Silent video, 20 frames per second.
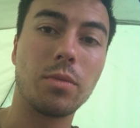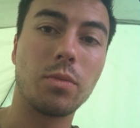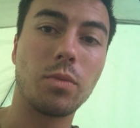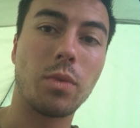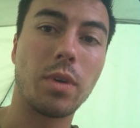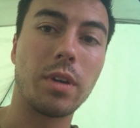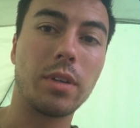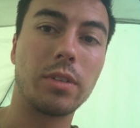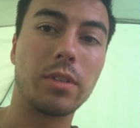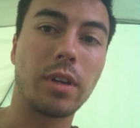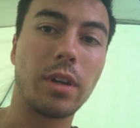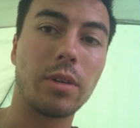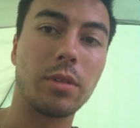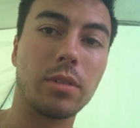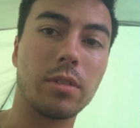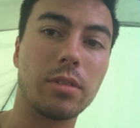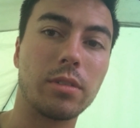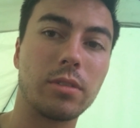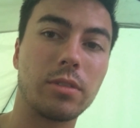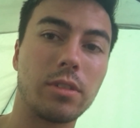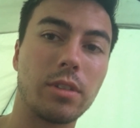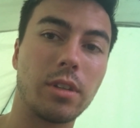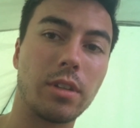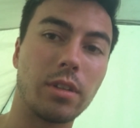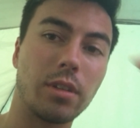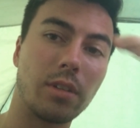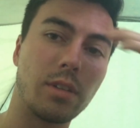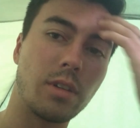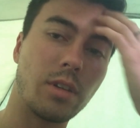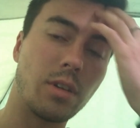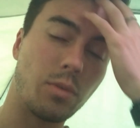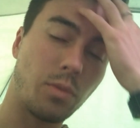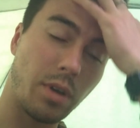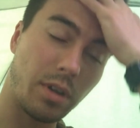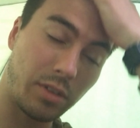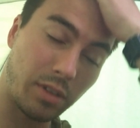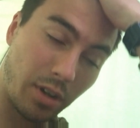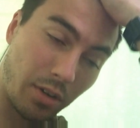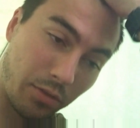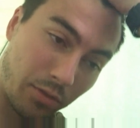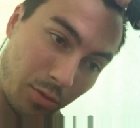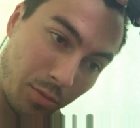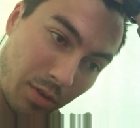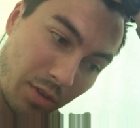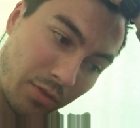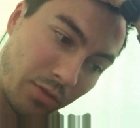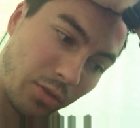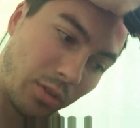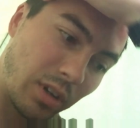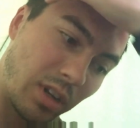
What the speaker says: wait out for a bit for a